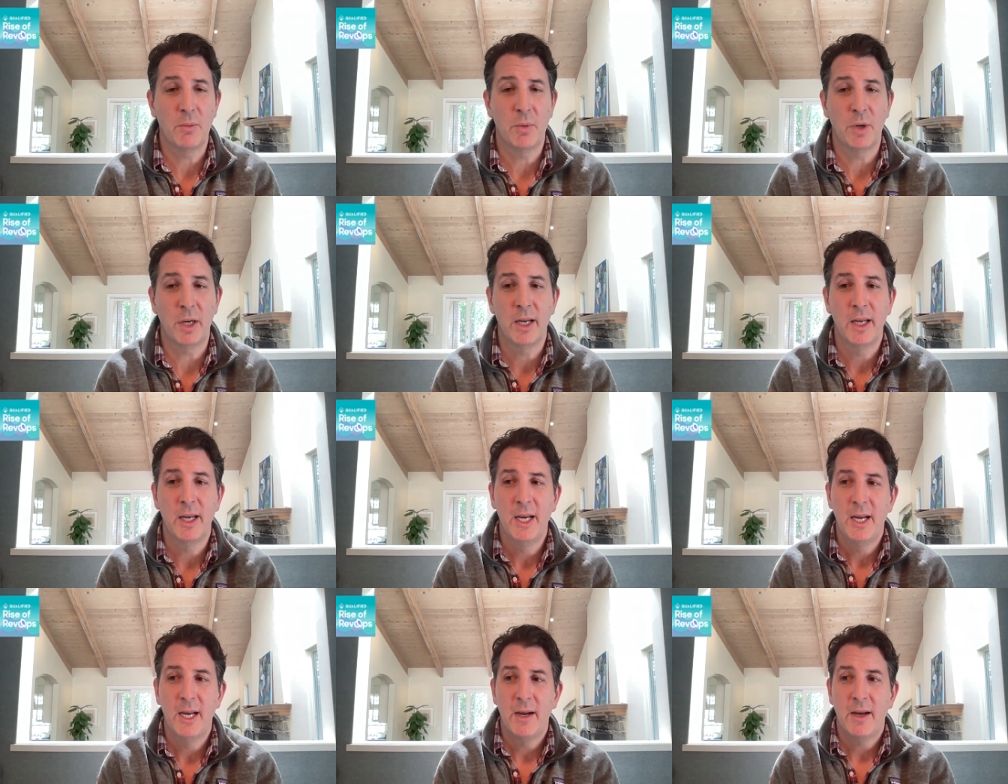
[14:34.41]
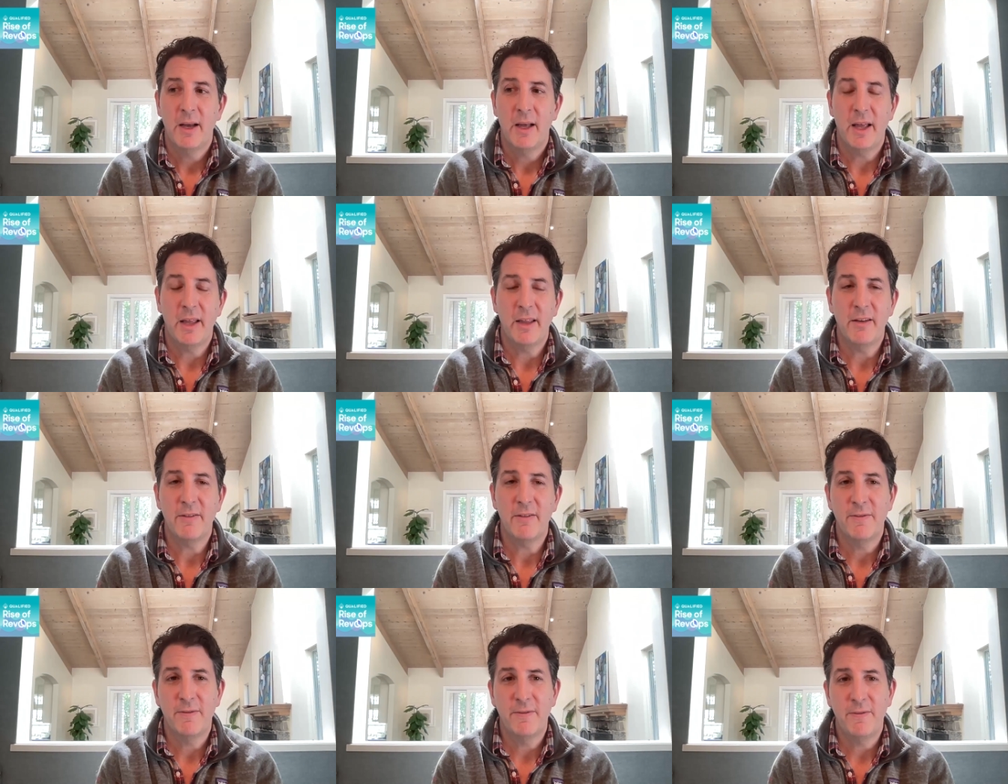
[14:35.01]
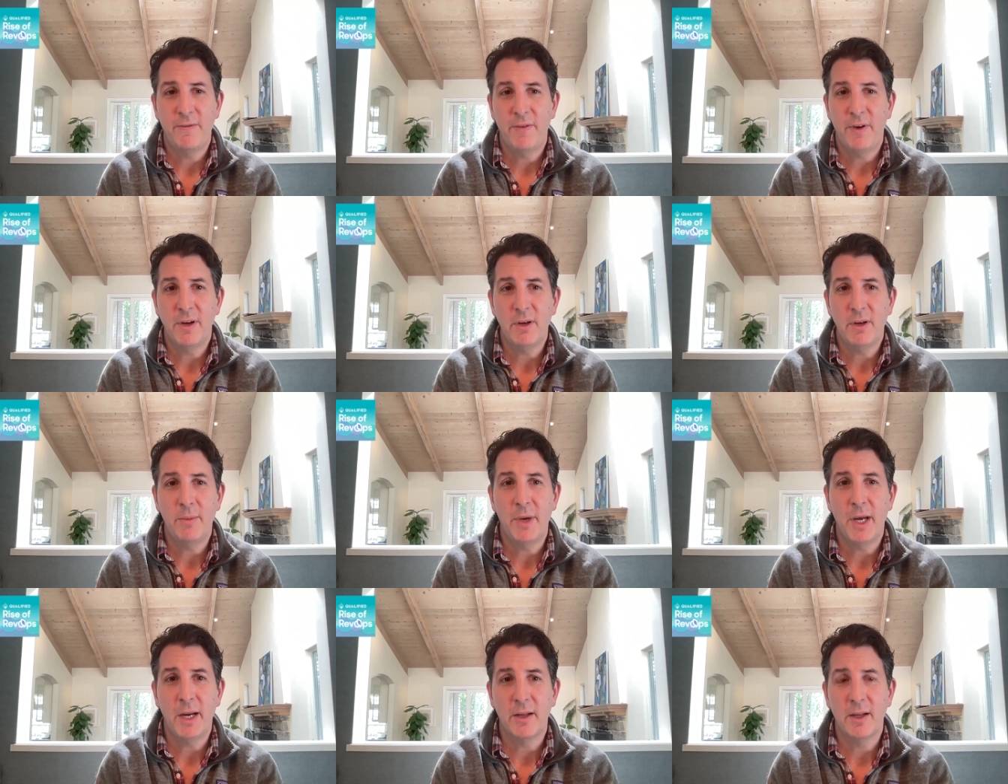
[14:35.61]
But I think
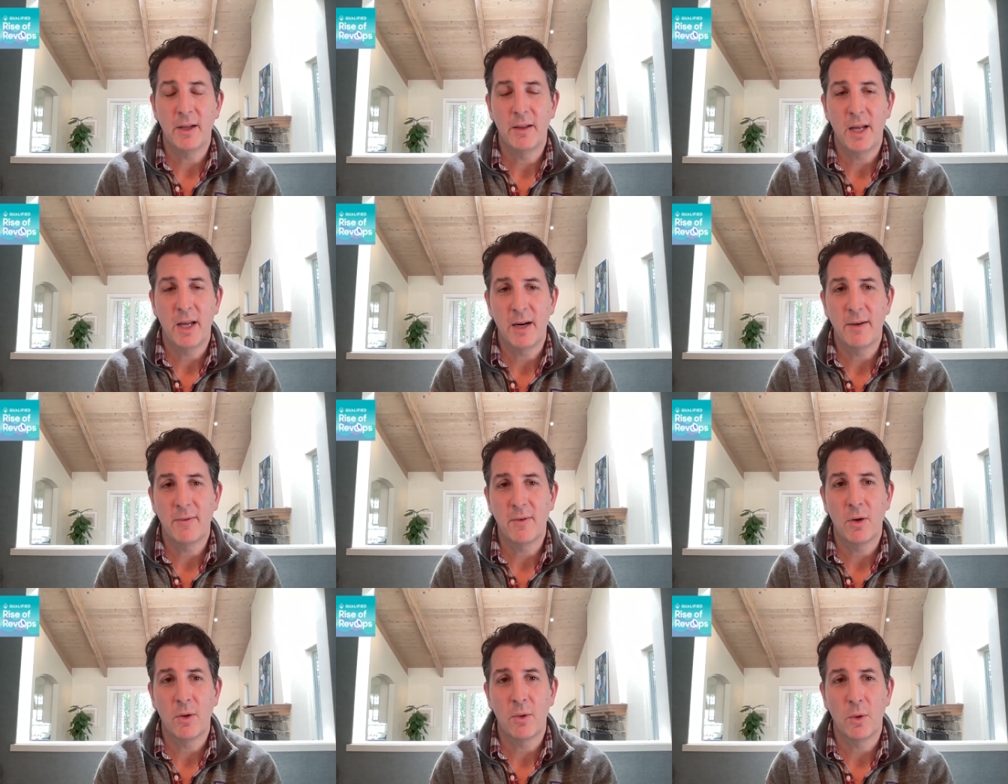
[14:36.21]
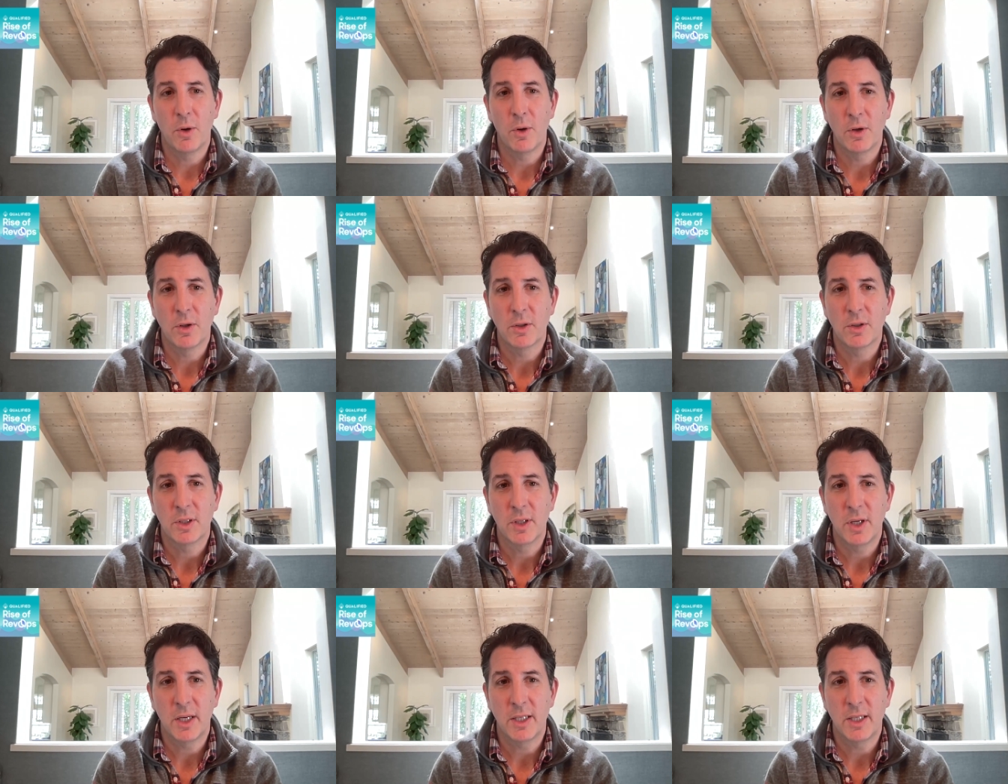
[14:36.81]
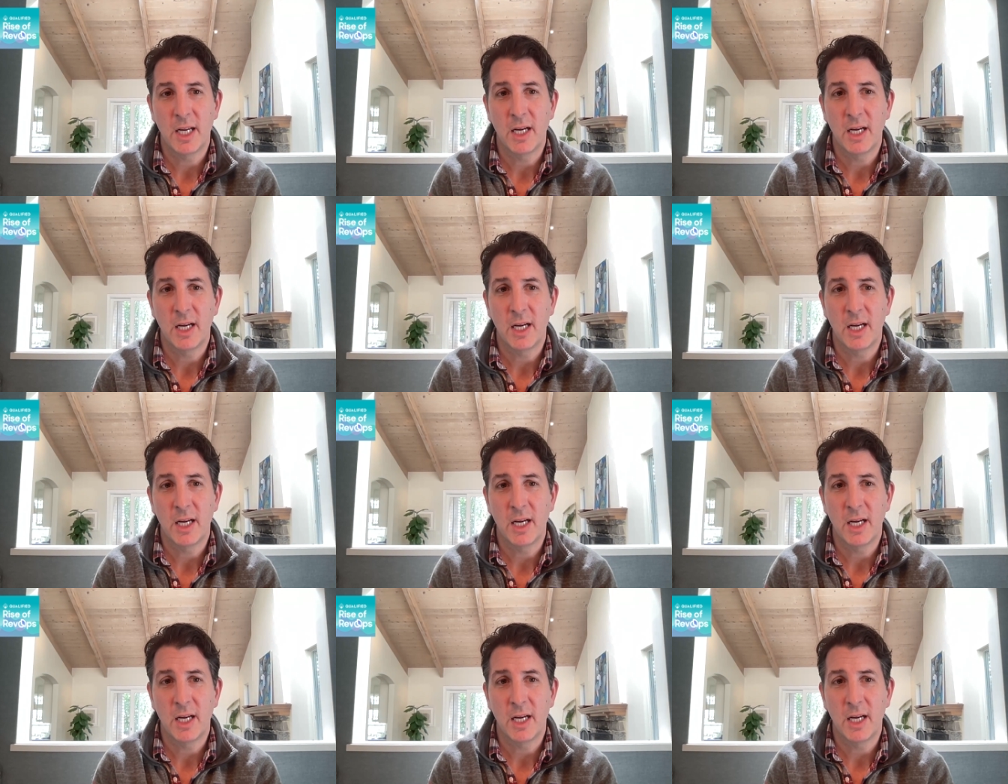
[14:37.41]
fundamentally, a lot of our orgs uh,